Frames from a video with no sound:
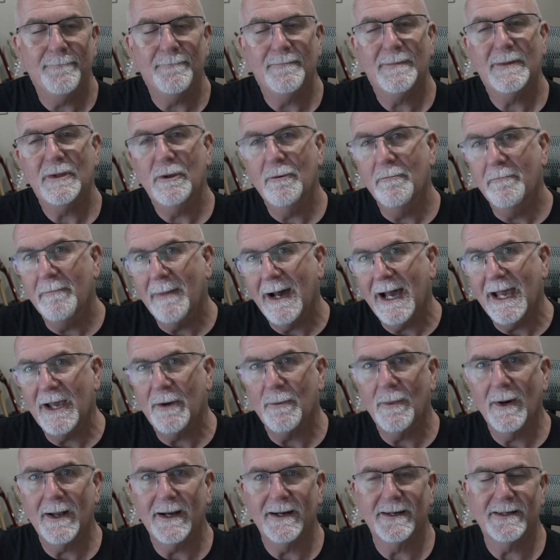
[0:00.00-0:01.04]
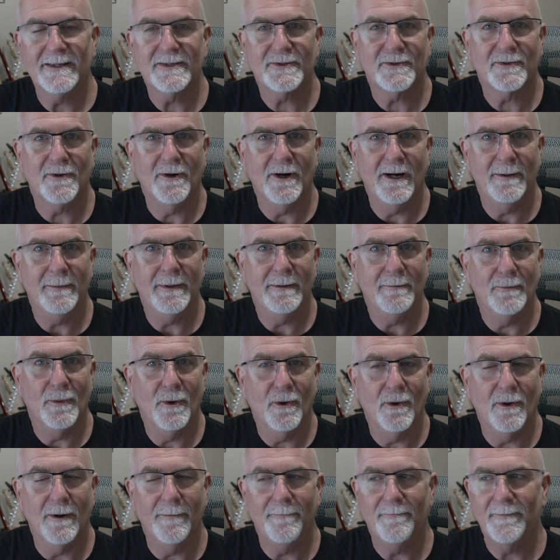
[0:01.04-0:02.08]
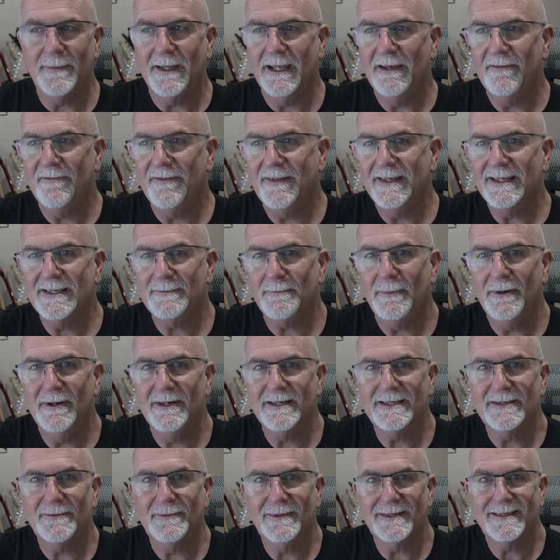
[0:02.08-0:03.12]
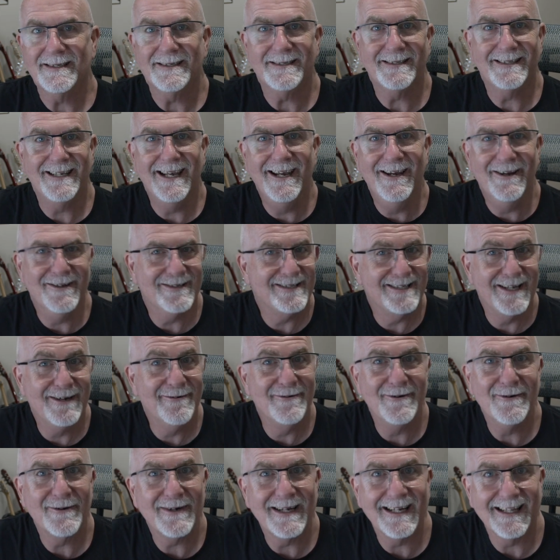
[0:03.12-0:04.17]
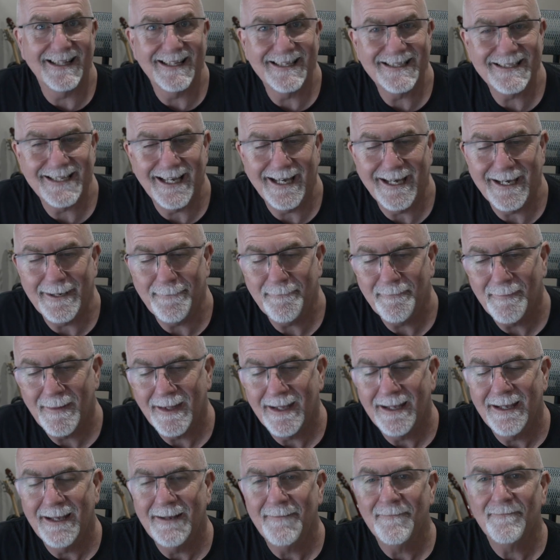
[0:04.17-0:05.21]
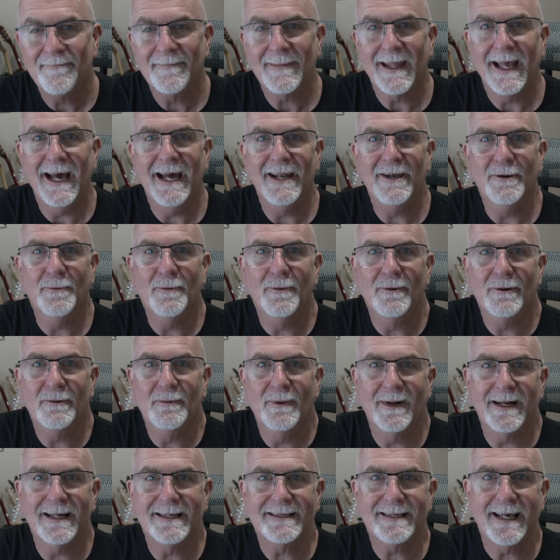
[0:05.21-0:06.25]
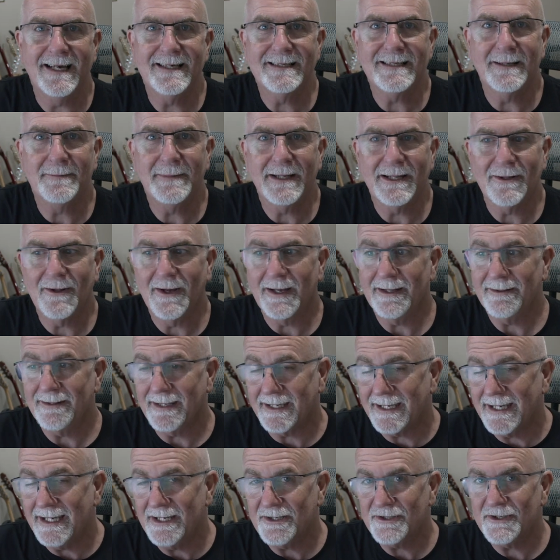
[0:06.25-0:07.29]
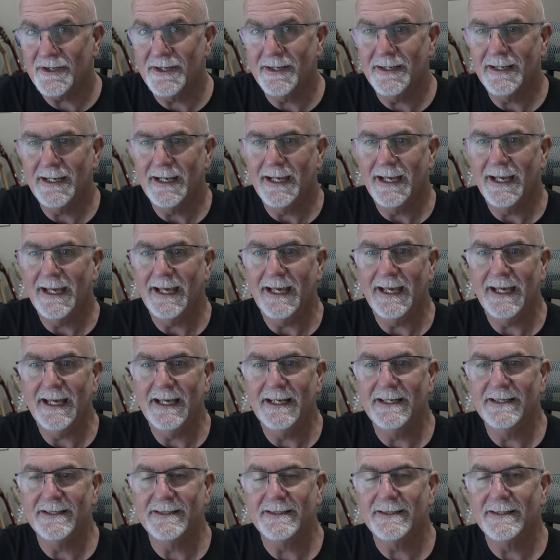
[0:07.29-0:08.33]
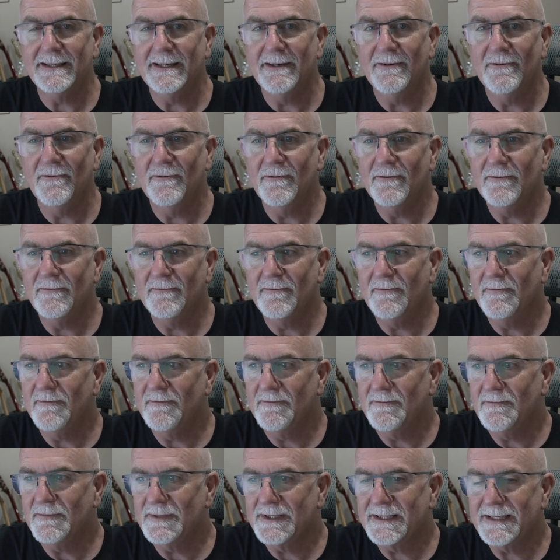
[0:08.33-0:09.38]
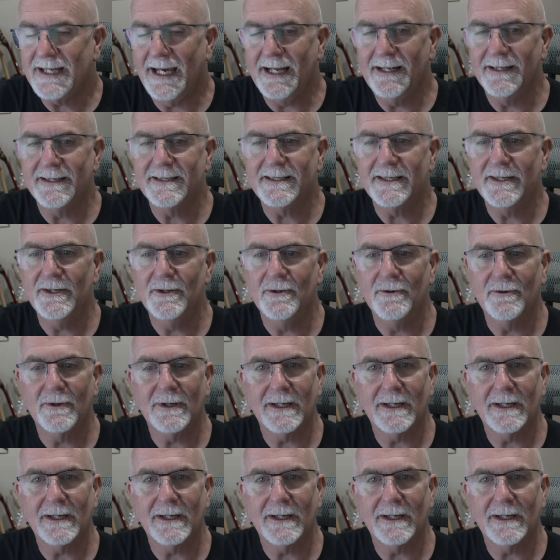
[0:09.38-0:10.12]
you may want to describe it more. If this person was a serial killer, say, and you would want to say something like, the kitchen is stainless steel,